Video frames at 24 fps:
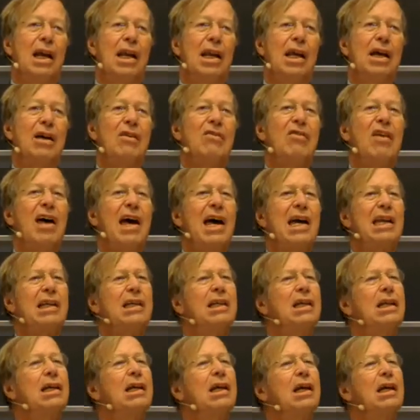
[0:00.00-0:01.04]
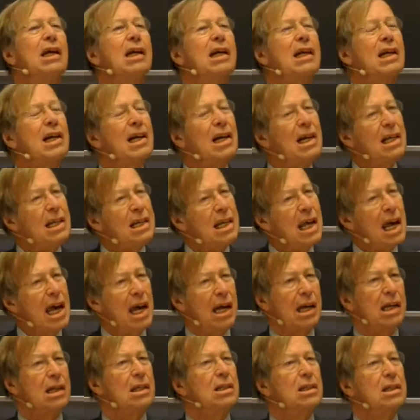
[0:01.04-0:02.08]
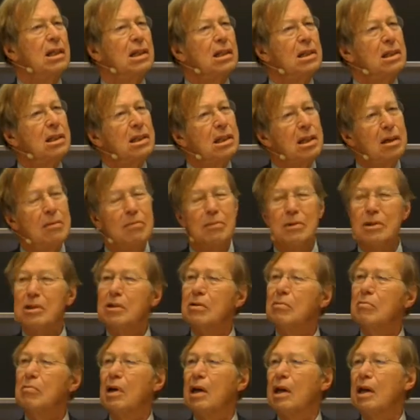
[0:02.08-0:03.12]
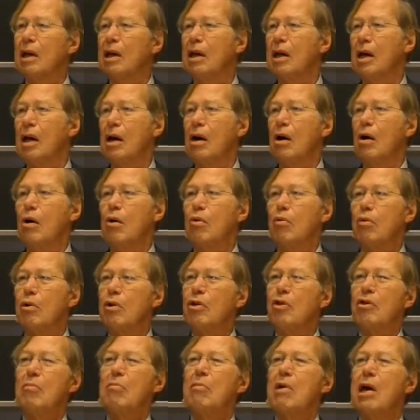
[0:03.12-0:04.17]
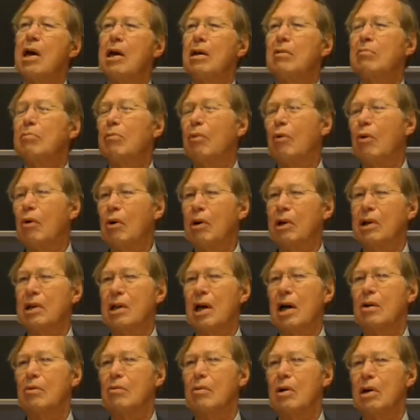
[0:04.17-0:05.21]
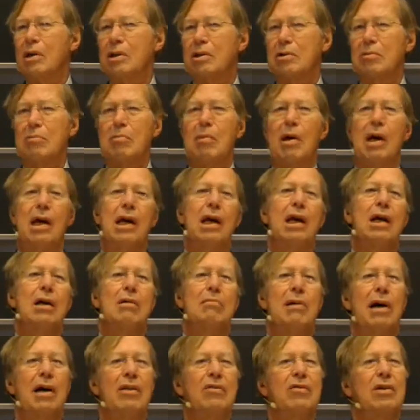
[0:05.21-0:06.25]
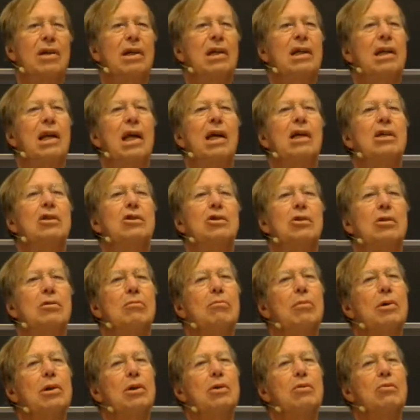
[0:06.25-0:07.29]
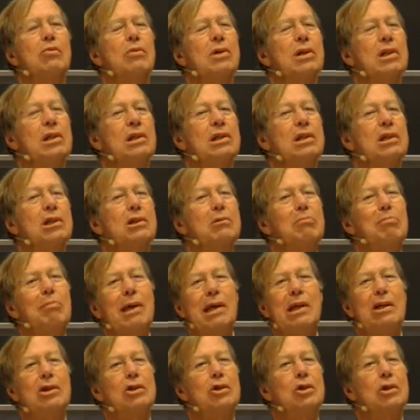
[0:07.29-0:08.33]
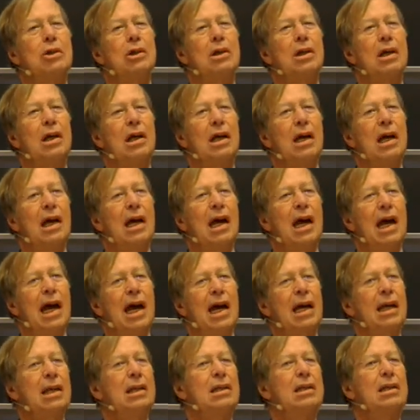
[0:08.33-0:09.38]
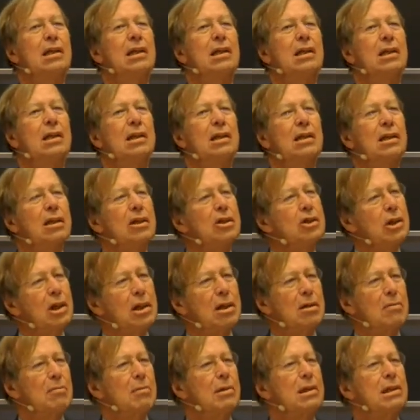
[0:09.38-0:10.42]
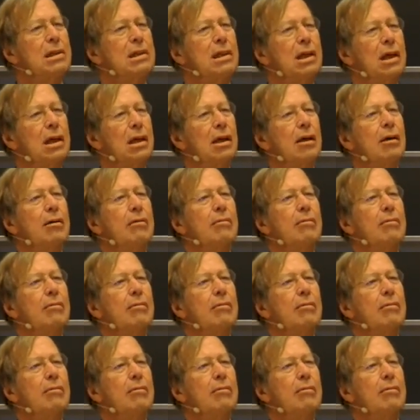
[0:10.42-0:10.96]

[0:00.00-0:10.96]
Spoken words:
Now that connects, it seems to me, with the main point I want to make about the connection between speech and legitimacy.